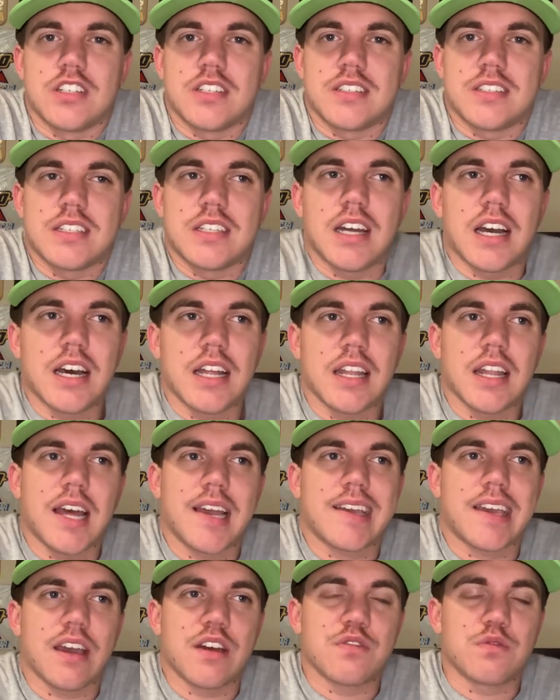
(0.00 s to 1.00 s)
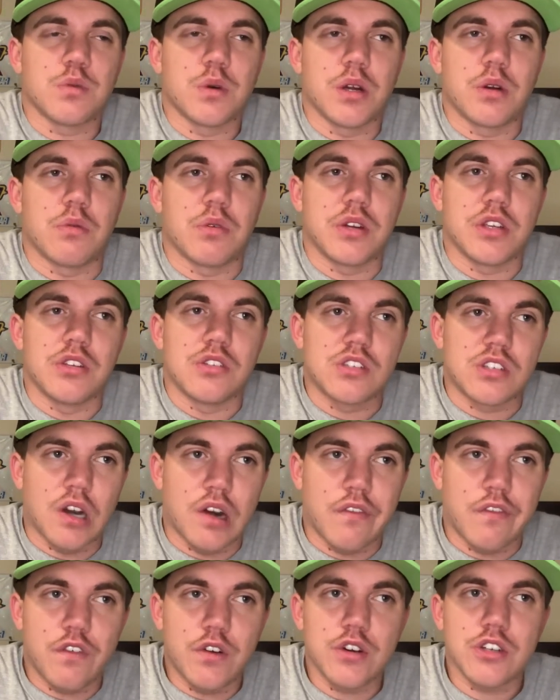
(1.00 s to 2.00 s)
It's not like F1 where you
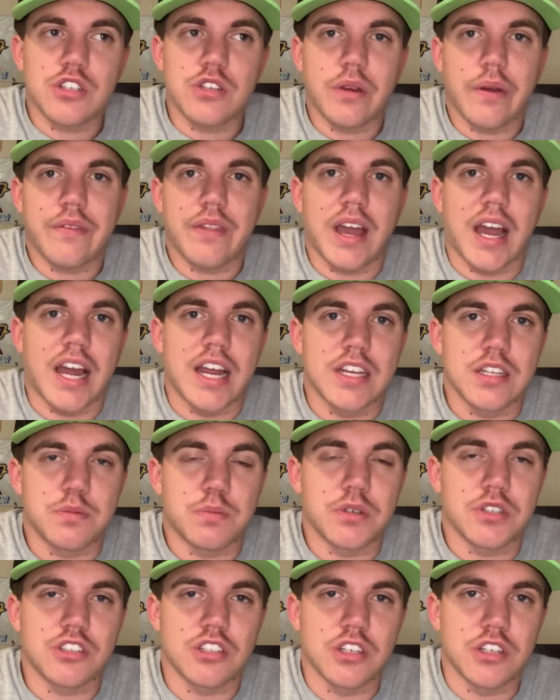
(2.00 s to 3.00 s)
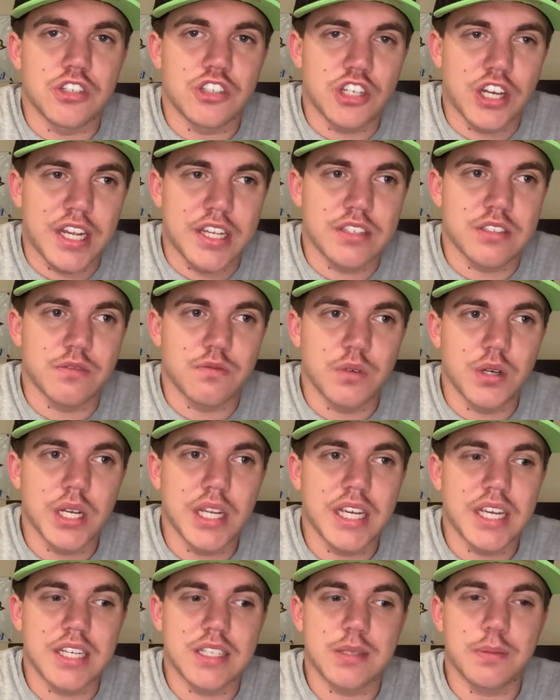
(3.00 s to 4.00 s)
start first, you have the highest percent chance of
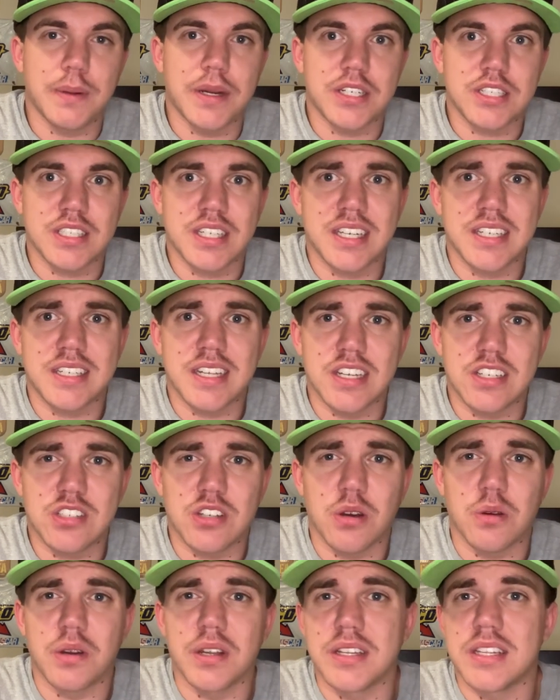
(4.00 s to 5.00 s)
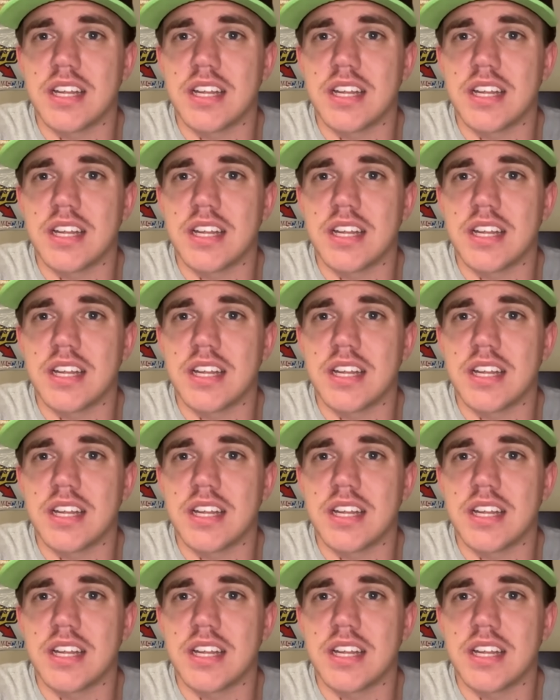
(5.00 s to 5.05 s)
winning, especially at Daytona.